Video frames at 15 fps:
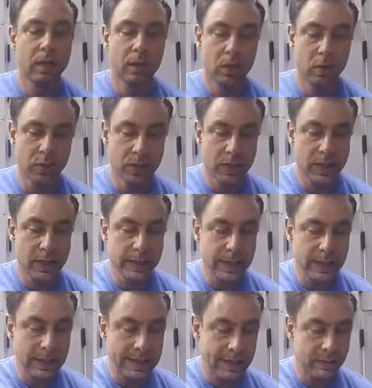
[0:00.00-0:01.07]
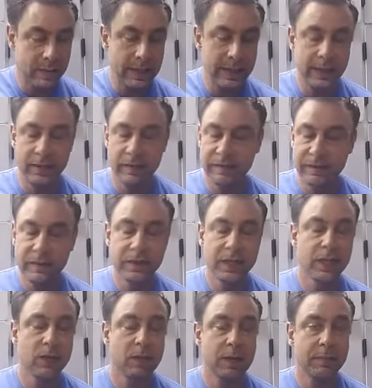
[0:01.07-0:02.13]
you starting like with like
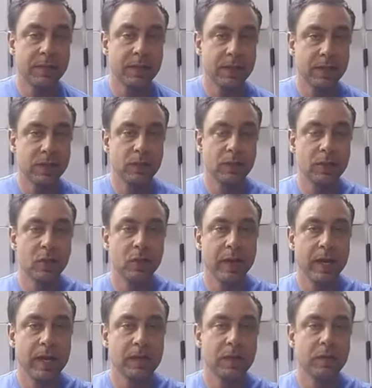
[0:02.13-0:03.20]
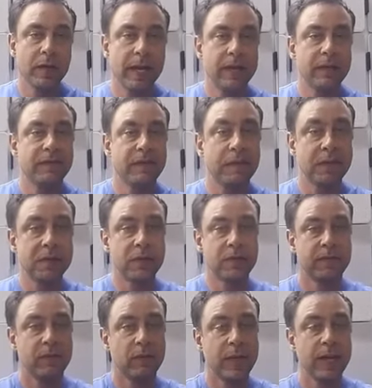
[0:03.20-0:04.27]
15 reps at a certain weight, you add 5%
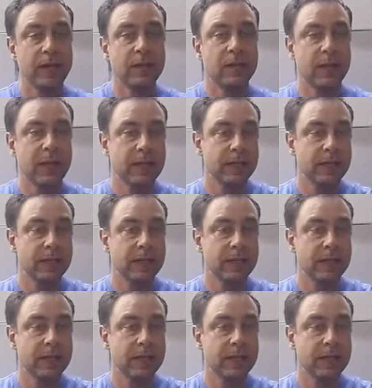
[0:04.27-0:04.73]
of weight